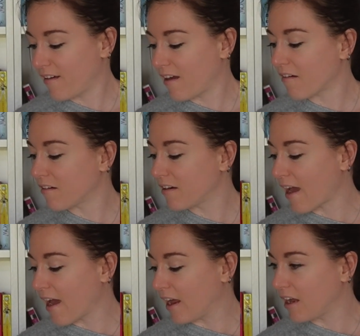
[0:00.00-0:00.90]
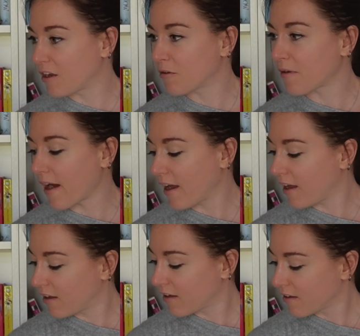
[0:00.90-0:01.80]
Erin A.
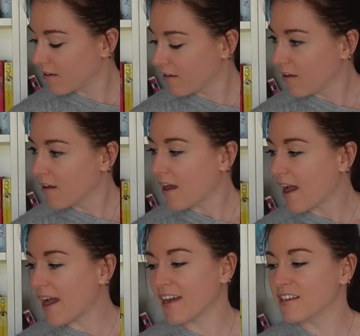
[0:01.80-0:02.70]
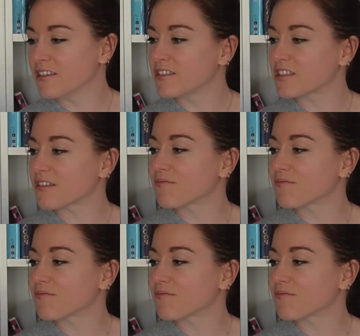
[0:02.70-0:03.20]
Craig, and